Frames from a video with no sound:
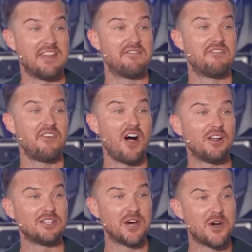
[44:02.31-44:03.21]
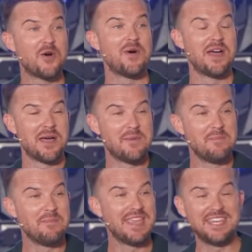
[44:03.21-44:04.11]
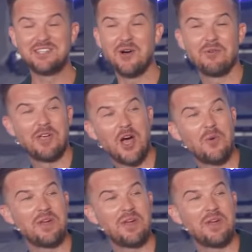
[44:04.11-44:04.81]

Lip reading: and follow me. Don't go